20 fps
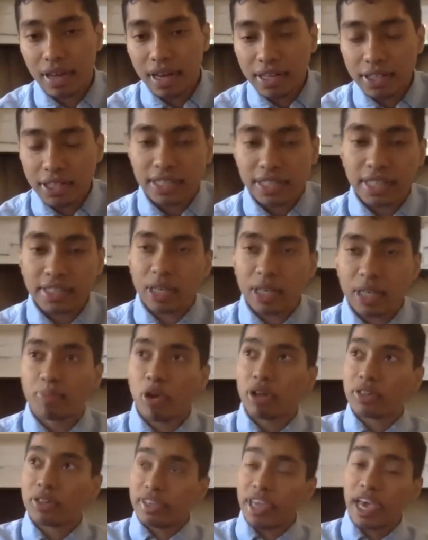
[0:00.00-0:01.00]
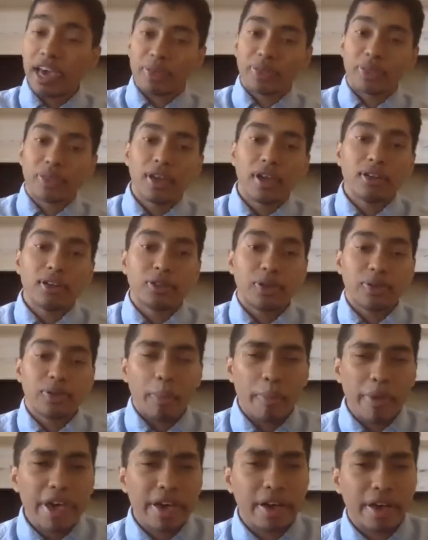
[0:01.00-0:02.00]
Just as He brought death to that
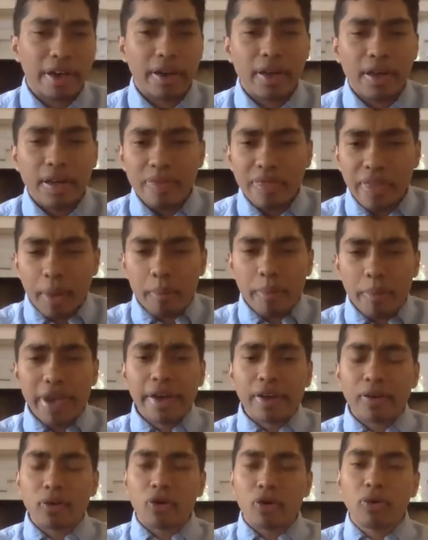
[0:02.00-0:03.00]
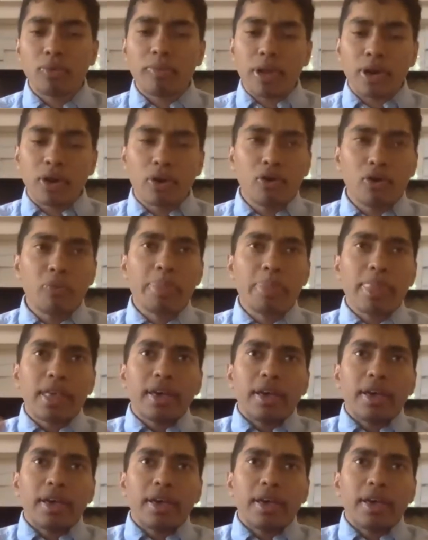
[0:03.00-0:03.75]
man in whom